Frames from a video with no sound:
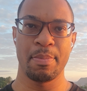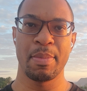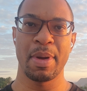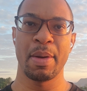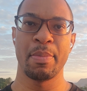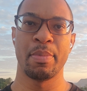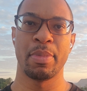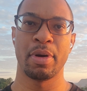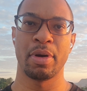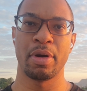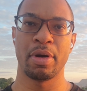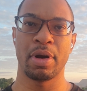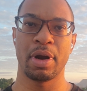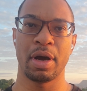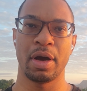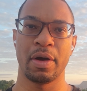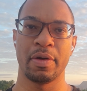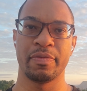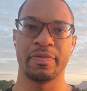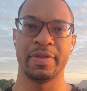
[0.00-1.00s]
member
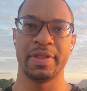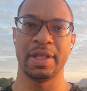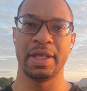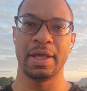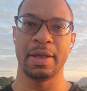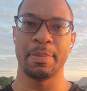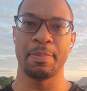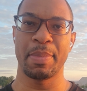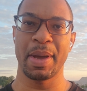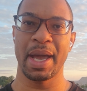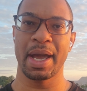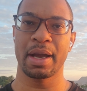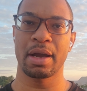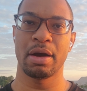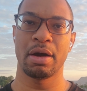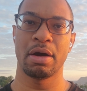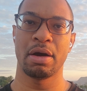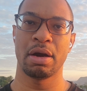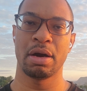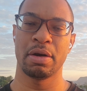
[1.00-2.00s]
of the
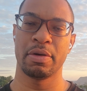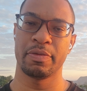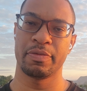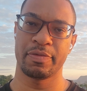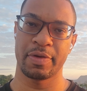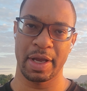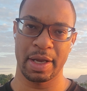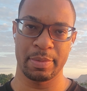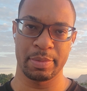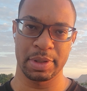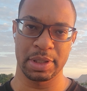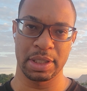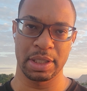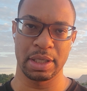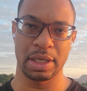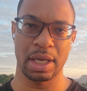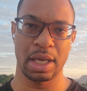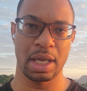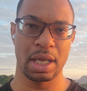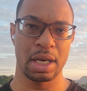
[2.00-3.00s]
PACCAR
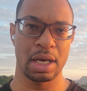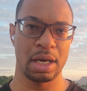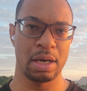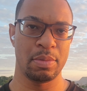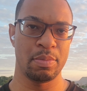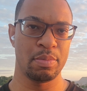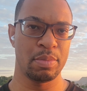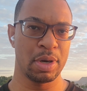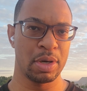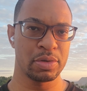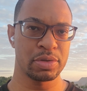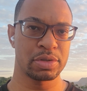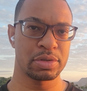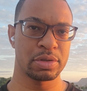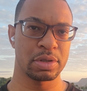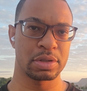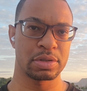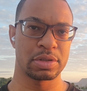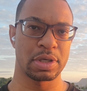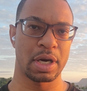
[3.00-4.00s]
family, and most
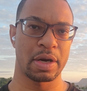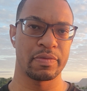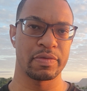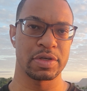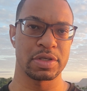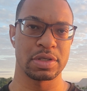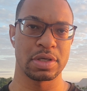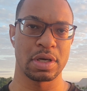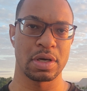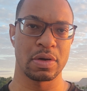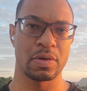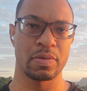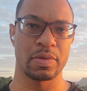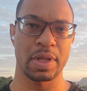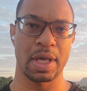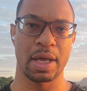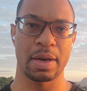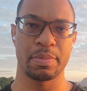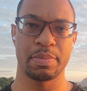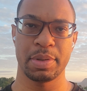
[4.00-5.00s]
truck drivers know
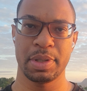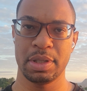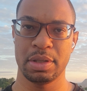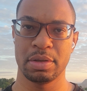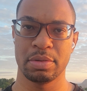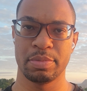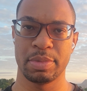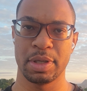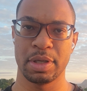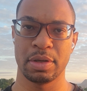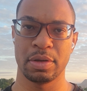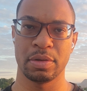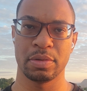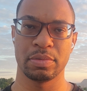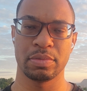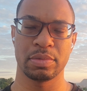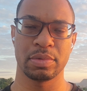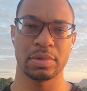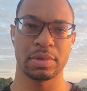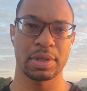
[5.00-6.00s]
that
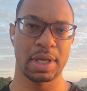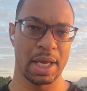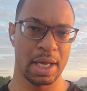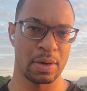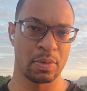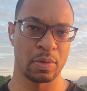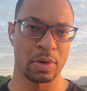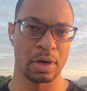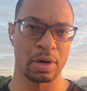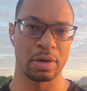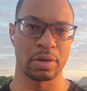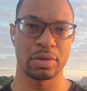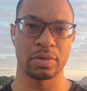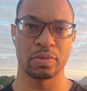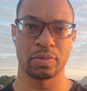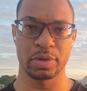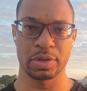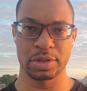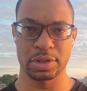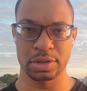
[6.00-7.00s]
Peterbilt,
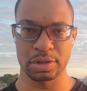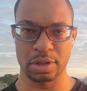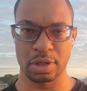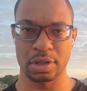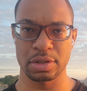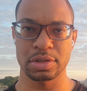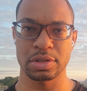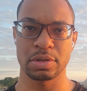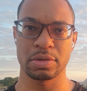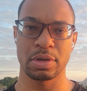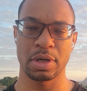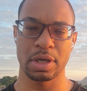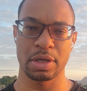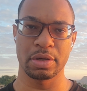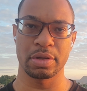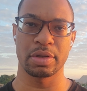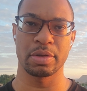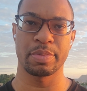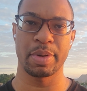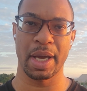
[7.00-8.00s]
Kenworth, which is also
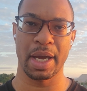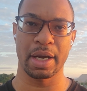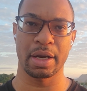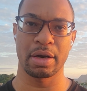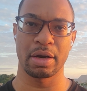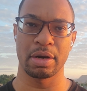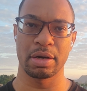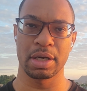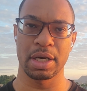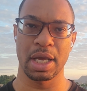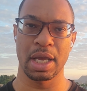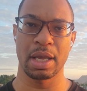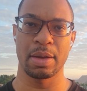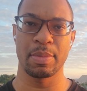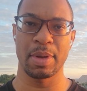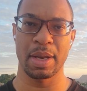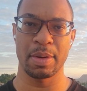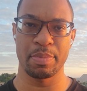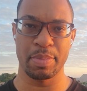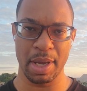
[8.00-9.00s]
under the PACCAR
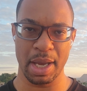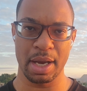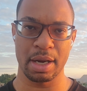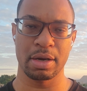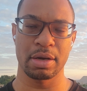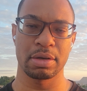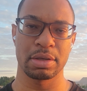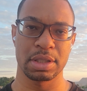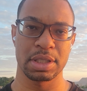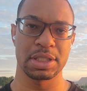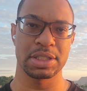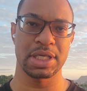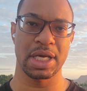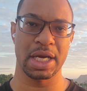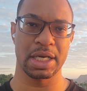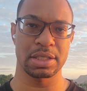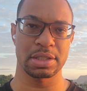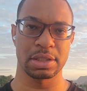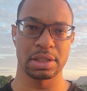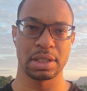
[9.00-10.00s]
name, and PACCAR does
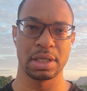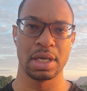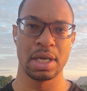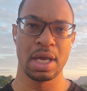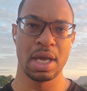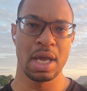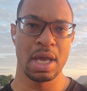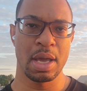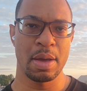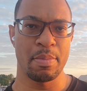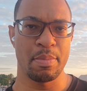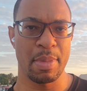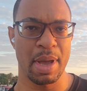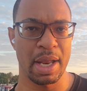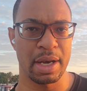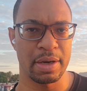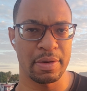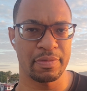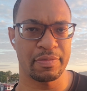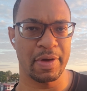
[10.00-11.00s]
actually
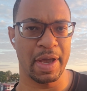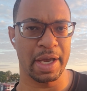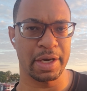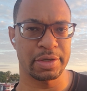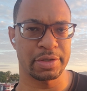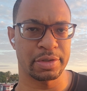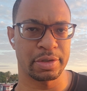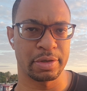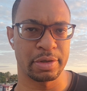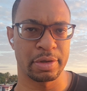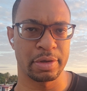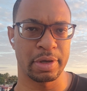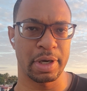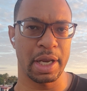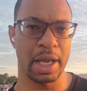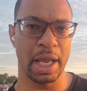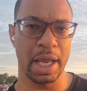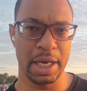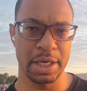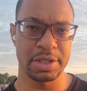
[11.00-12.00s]
manufacture
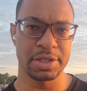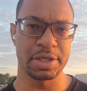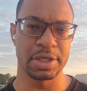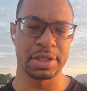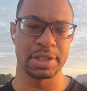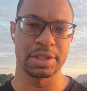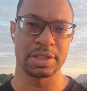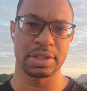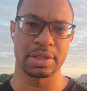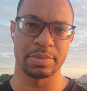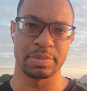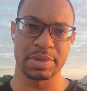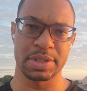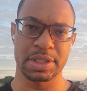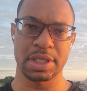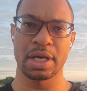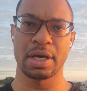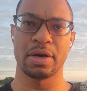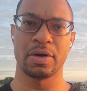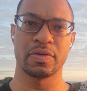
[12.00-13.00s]
engines
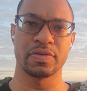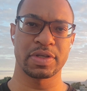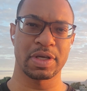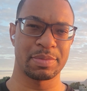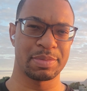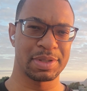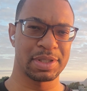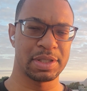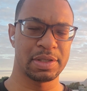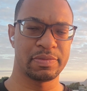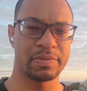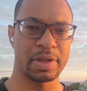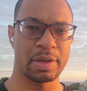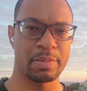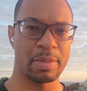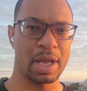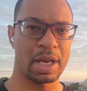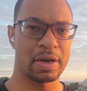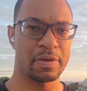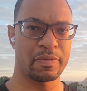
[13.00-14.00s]
themselves. I believe they
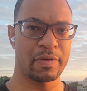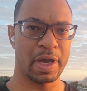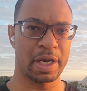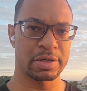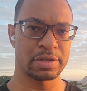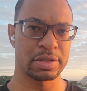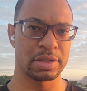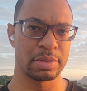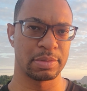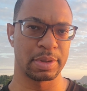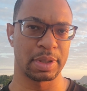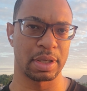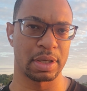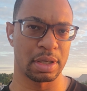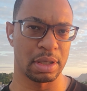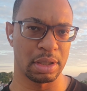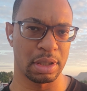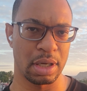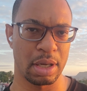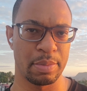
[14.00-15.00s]
manufacture them in
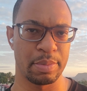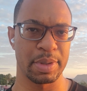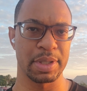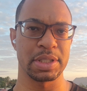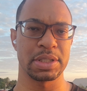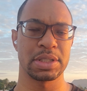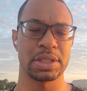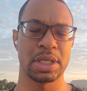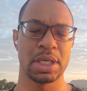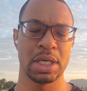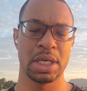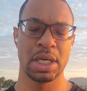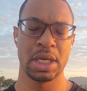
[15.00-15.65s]
Columbus,